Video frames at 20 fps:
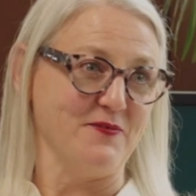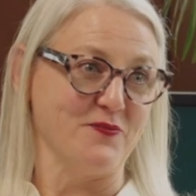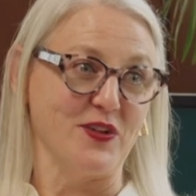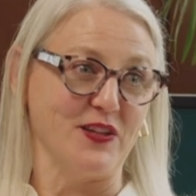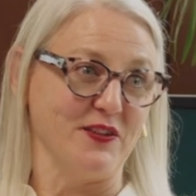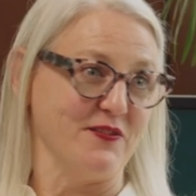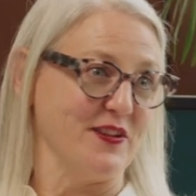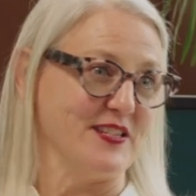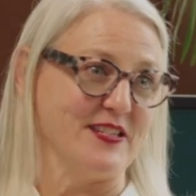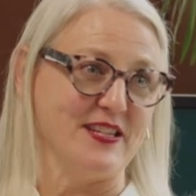
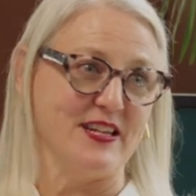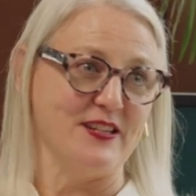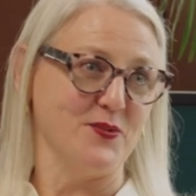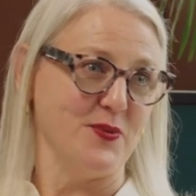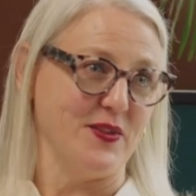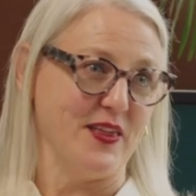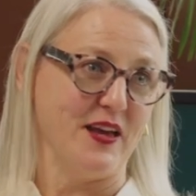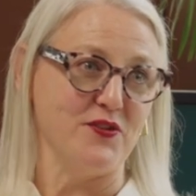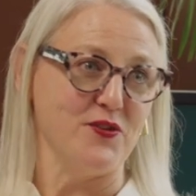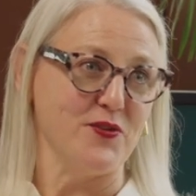really resonates
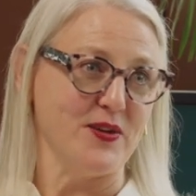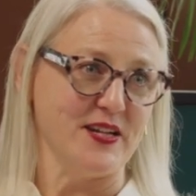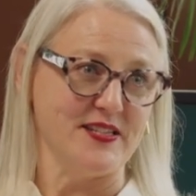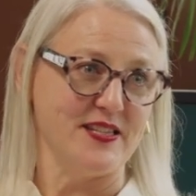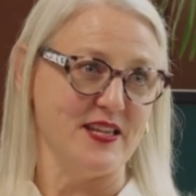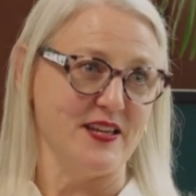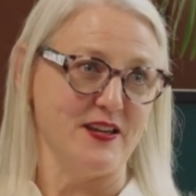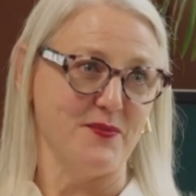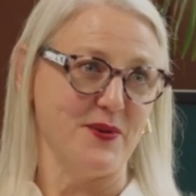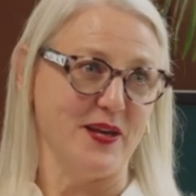with how you guys
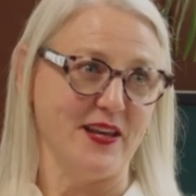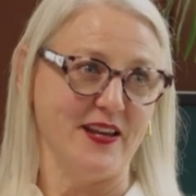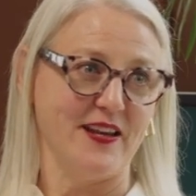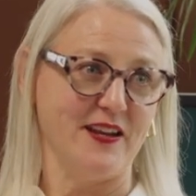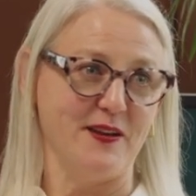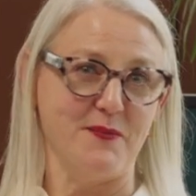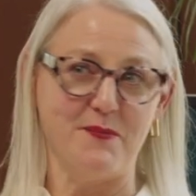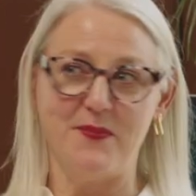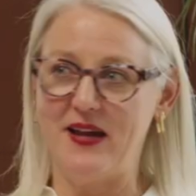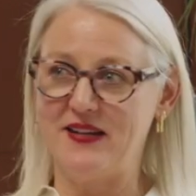think about it
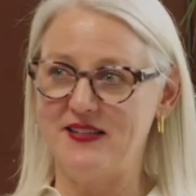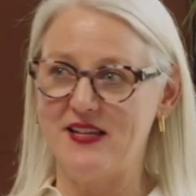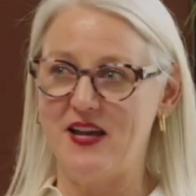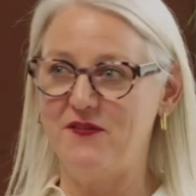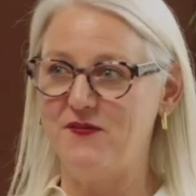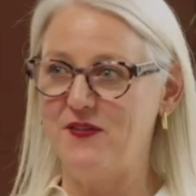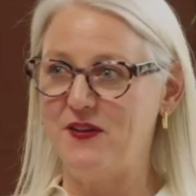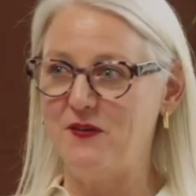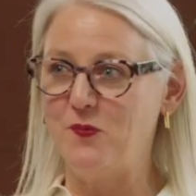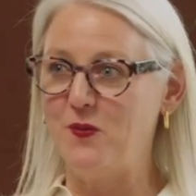at Impact Alpha.